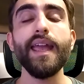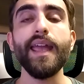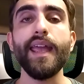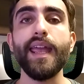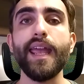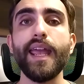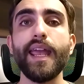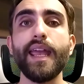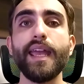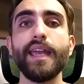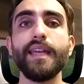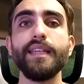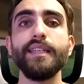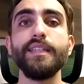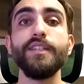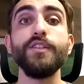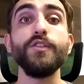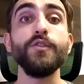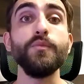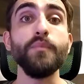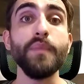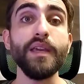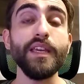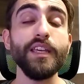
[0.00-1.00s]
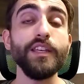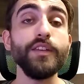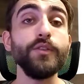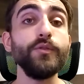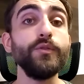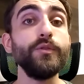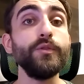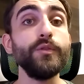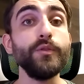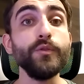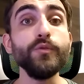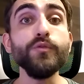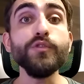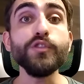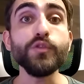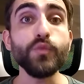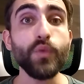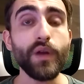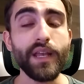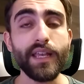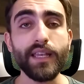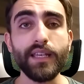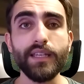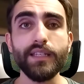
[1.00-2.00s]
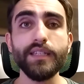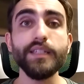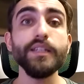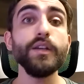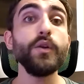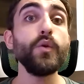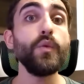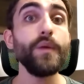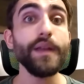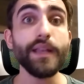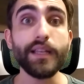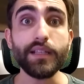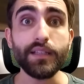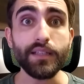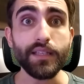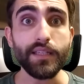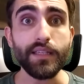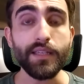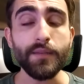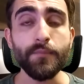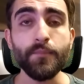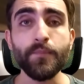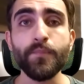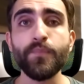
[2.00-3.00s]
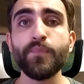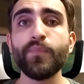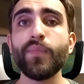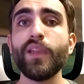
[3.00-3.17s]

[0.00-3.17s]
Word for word: and to make you lose weight quickly